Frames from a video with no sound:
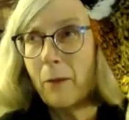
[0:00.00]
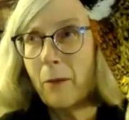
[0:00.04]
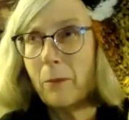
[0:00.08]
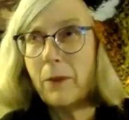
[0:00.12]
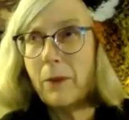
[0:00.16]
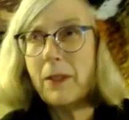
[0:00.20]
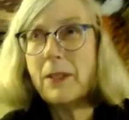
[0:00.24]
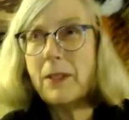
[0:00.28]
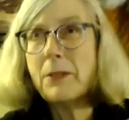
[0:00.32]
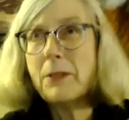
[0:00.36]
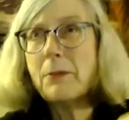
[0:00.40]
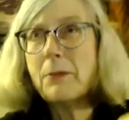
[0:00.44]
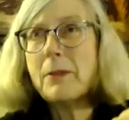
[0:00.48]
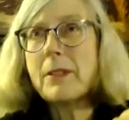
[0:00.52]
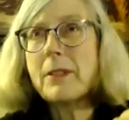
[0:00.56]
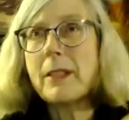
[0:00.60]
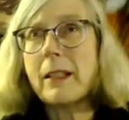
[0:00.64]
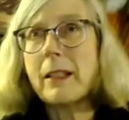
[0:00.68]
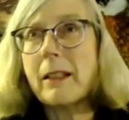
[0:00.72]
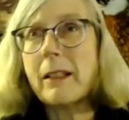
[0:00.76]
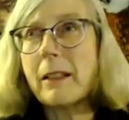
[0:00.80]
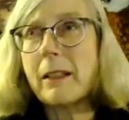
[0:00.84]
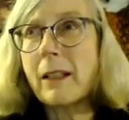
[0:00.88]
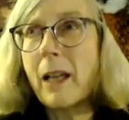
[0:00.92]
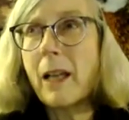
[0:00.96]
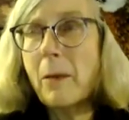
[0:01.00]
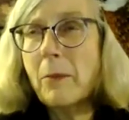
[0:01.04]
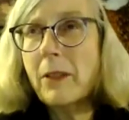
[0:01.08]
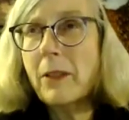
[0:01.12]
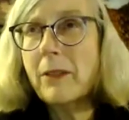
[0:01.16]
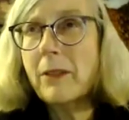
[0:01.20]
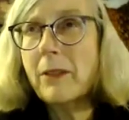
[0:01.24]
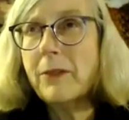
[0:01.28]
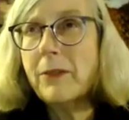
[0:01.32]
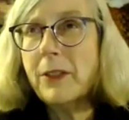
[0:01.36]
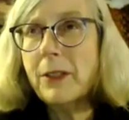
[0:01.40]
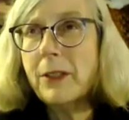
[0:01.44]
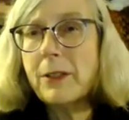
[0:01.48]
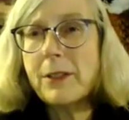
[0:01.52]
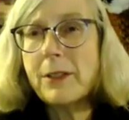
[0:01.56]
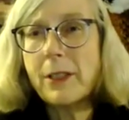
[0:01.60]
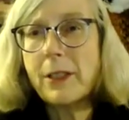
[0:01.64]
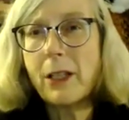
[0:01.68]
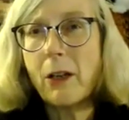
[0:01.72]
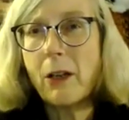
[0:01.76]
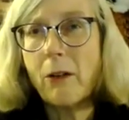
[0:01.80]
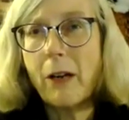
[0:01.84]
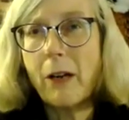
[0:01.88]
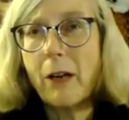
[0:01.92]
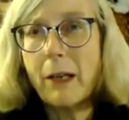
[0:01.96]
this was a couple of years
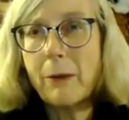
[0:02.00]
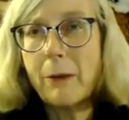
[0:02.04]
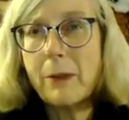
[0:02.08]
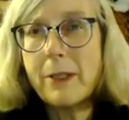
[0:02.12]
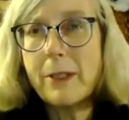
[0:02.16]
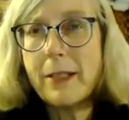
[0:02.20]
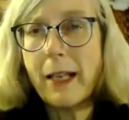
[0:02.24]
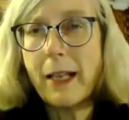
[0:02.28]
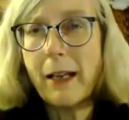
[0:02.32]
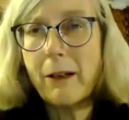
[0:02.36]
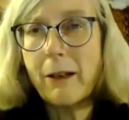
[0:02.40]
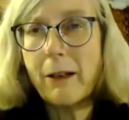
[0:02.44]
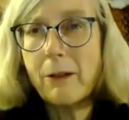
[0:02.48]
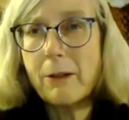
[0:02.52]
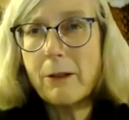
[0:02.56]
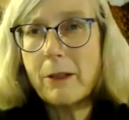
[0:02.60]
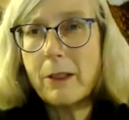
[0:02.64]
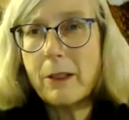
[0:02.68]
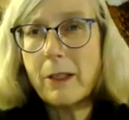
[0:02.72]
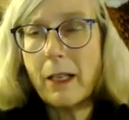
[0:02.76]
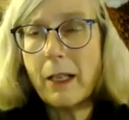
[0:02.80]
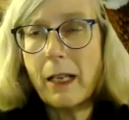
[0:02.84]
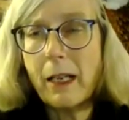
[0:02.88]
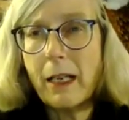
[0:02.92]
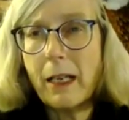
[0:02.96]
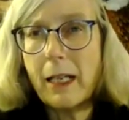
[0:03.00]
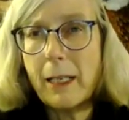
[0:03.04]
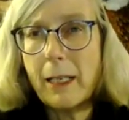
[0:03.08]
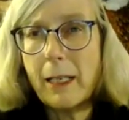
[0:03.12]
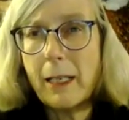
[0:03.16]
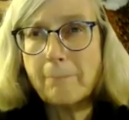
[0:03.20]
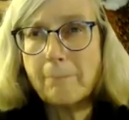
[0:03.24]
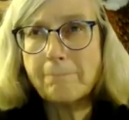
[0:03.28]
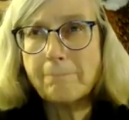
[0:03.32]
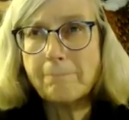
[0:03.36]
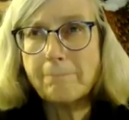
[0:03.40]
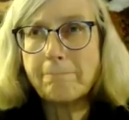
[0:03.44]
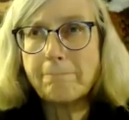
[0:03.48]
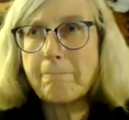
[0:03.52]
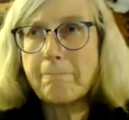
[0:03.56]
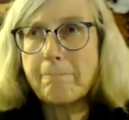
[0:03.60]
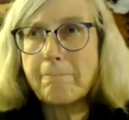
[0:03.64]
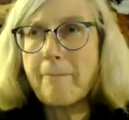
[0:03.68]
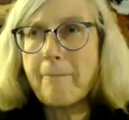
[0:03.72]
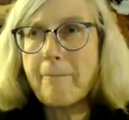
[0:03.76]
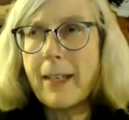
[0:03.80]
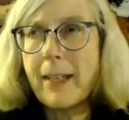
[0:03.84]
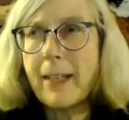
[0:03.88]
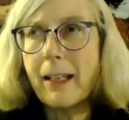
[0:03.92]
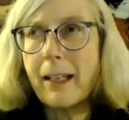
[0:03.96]
ago. I was out, um,
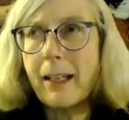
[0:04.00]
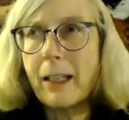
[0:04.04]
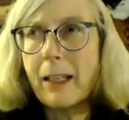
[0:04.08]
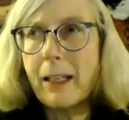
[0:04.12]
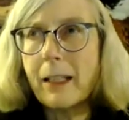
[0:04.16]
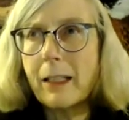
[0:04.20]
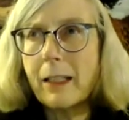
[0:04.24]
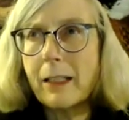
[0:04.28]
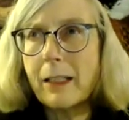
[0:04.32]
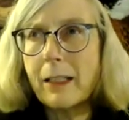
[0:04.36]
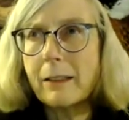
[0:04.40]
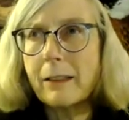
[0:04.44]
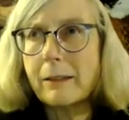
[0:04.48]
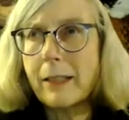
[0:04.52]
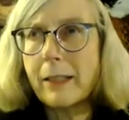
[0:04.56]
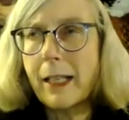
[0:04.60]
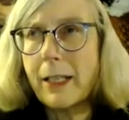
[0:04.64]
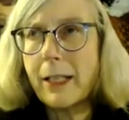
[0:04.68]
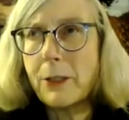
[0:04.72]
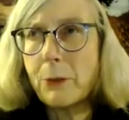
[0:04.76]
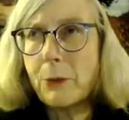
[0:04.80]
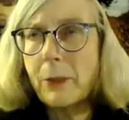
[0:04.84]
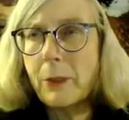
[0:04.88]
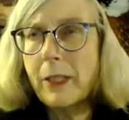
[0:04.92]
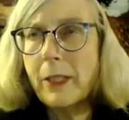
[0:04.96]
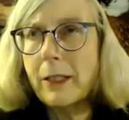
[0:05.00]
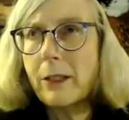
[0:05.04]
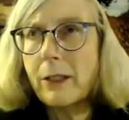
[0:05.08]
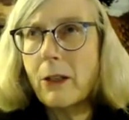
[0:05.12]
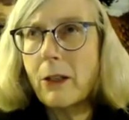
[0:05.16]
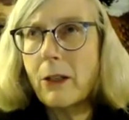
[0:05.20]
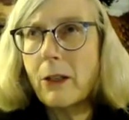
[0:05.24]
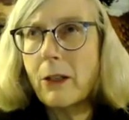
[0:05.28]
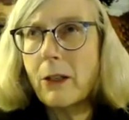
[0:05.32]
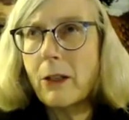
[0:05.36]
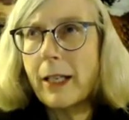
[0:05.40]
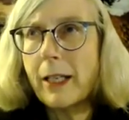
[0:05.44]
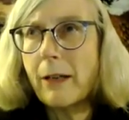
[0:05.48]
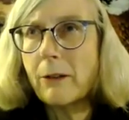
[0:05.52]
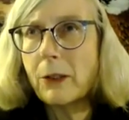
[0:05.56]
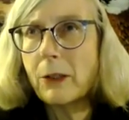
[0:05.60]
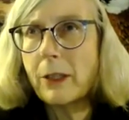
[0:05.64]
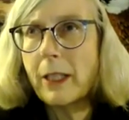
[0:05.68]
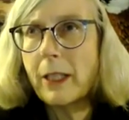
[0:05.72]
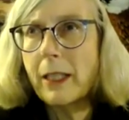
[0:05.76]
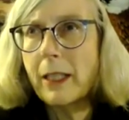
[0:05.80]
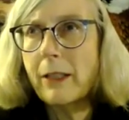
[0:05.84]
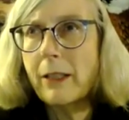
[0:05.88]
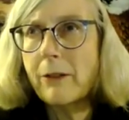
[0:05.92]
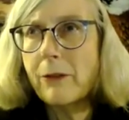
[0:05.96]
uh, gosh, we had gone out
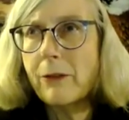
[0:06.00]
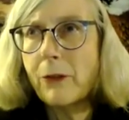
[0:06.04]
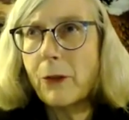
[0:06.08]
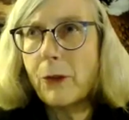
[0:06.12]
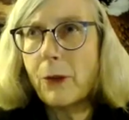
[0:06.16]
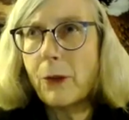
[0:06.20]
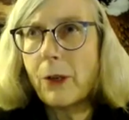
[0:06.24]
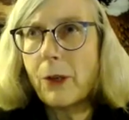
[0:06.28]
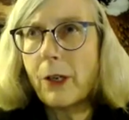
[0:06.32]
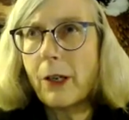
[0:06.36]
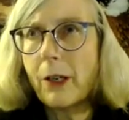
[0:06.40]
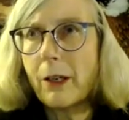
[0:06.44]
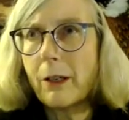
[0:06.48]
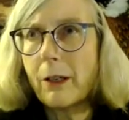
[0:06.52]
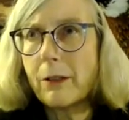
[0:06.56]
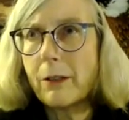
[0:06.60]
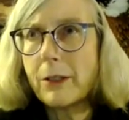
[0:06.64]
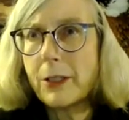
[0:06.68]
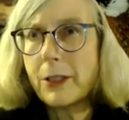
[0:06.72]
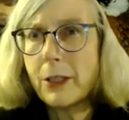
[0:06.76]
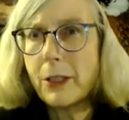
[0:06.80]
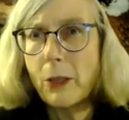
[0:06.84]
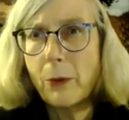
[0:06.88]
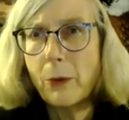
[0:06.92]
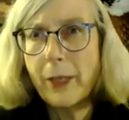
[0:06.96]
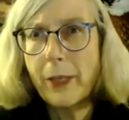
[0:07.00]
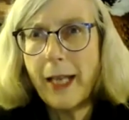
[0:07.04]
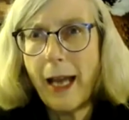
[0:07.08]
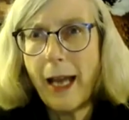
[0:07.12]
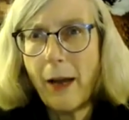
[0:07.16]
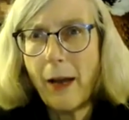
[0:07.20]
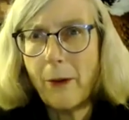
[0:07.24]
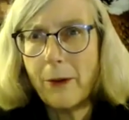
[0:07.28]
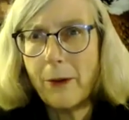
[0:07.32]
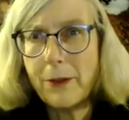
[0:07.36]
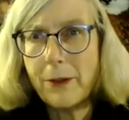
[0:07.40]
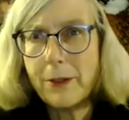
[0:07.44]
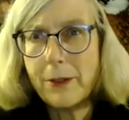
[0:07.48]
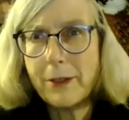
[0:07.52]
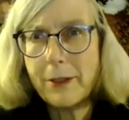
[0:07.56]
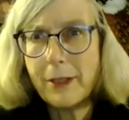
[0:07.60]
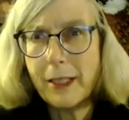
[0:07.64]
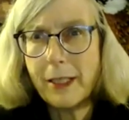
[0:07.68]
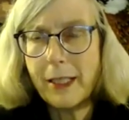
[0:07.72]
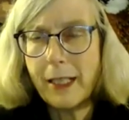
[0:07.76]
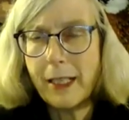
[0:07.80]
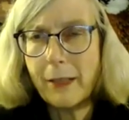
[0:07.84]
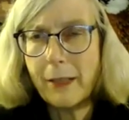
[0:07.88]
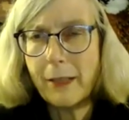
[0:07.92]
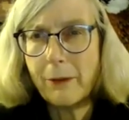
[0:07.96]
looking for snowy owls,
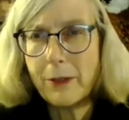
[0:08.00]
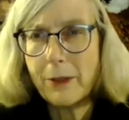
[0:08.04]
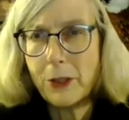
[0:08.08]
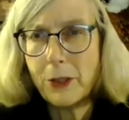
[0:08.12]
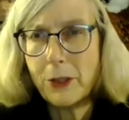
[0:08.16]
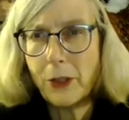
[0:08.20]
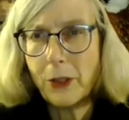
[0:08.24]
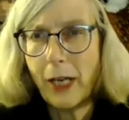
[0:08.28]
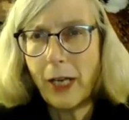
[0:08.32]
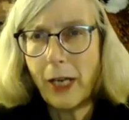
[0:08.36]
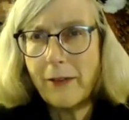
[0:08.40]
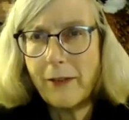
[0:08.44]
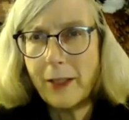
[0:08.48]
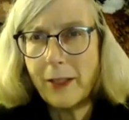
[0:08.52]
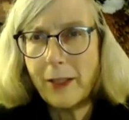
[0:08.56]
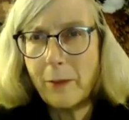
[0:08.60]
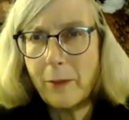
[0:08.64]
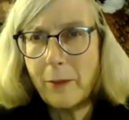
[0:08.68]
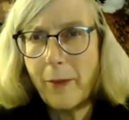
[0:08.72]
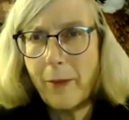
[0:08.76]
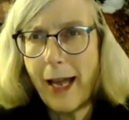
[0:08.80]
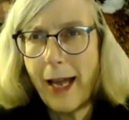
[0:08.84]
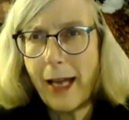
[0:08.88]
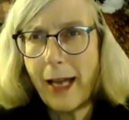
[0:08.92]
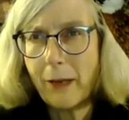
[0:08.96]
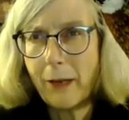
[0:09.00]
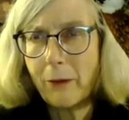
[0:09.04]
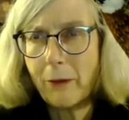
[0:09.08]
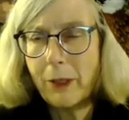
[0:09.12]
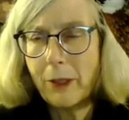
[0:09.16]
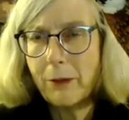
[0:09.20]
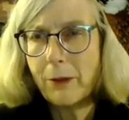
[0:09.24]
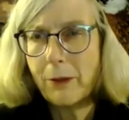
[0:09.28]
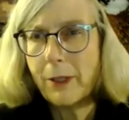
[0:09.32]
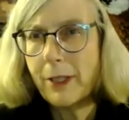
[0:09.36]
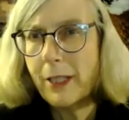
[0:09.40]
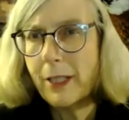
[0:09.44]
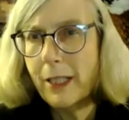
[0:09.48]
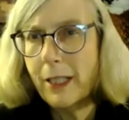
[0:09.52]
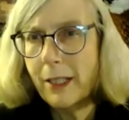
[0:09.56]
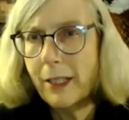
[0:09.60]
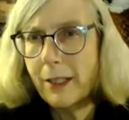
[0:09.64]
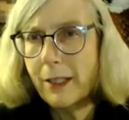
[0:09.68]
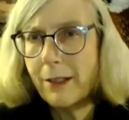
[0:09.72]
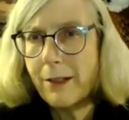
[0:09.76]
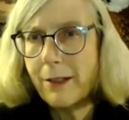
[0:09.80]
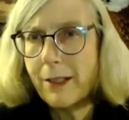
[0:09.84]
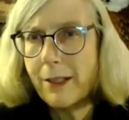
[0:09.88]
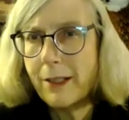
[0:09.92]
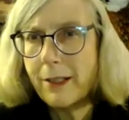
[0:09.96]
and I was driving back. We were
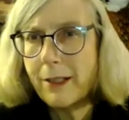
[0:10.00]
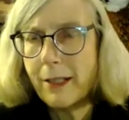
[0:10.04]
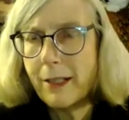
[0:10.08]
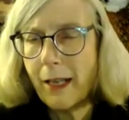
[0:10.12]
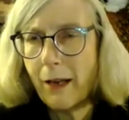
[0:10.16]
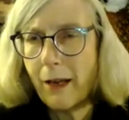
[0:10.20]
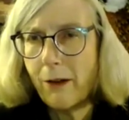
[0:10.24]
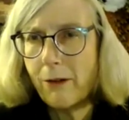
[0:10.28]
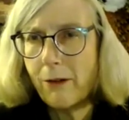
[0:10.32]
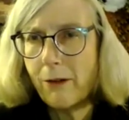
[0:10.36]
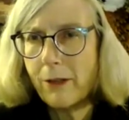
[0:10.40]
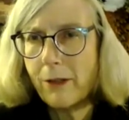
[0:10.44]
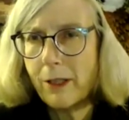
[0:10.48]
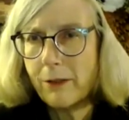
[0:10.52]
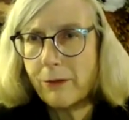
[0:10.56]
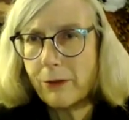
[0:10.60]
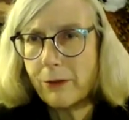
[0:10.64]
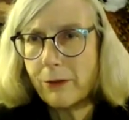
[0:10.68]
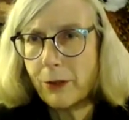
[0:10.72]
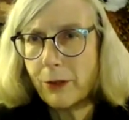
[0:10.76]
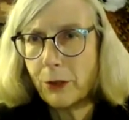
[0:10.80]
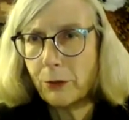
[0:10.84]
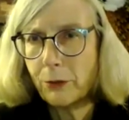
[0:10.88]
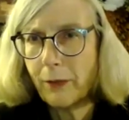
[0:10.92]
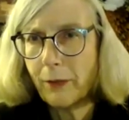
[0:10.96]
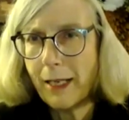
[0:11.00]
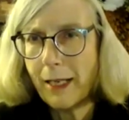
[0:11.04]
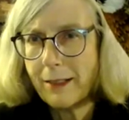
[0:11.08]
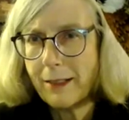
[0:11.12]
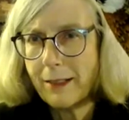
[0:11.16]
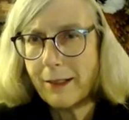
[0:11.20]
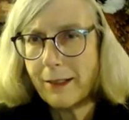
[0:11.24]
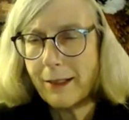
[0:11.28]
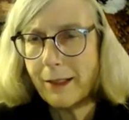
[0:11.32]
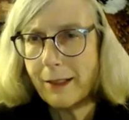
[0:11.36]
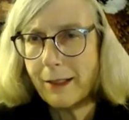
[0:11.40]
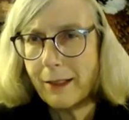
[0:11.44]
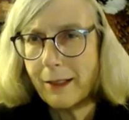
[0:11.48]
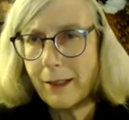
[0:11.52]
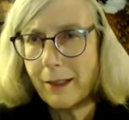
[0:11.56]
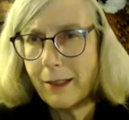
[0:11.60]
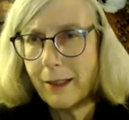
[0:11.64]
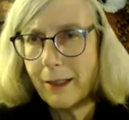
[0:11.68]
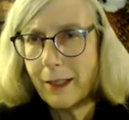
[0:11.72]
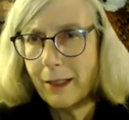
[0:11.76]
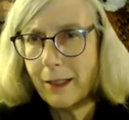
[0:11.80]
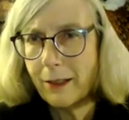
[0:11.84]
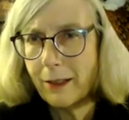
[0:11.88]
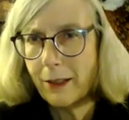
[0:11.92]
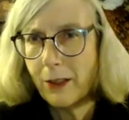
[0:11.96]
near the town of Creston,
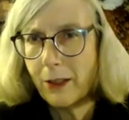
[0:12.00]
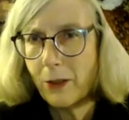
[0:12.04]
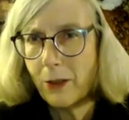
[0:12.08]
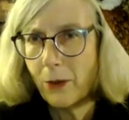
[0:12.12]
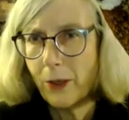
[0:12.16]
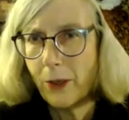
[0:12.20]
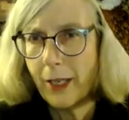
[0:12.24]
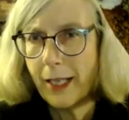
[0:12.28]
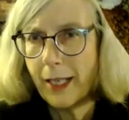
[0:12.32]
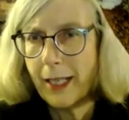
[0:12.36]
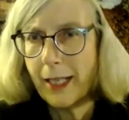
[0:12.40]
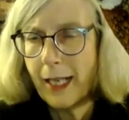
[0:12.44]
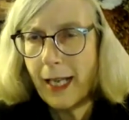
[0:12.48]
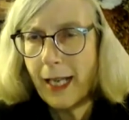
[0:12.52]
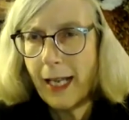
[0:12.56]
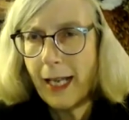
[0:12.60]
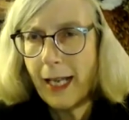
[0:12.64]
Illinois.